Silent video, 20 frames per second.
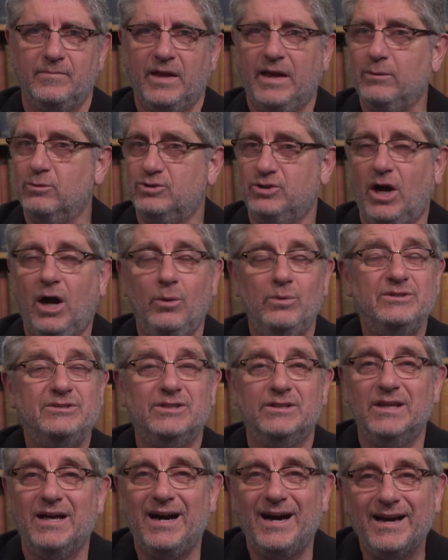It was always
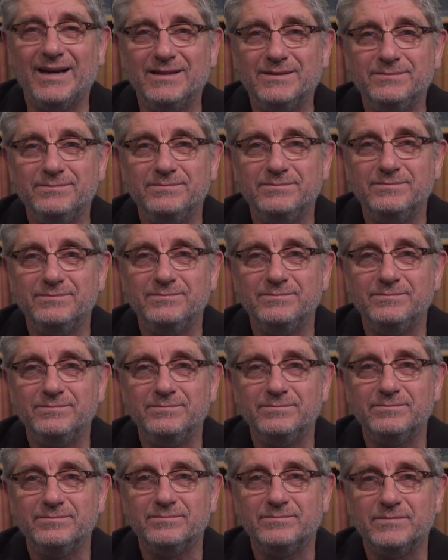a lie.
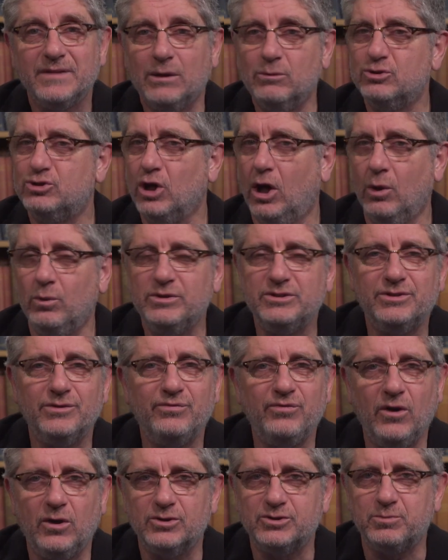It was always a
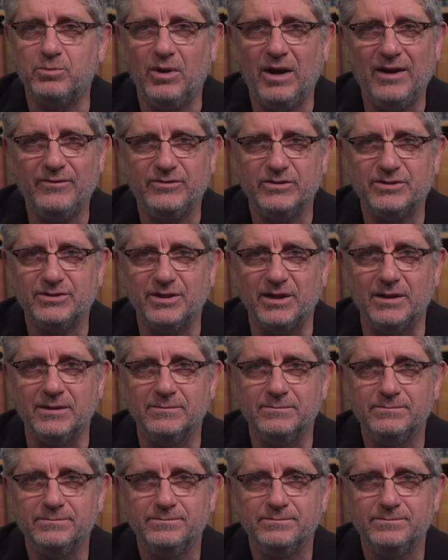false prophecy.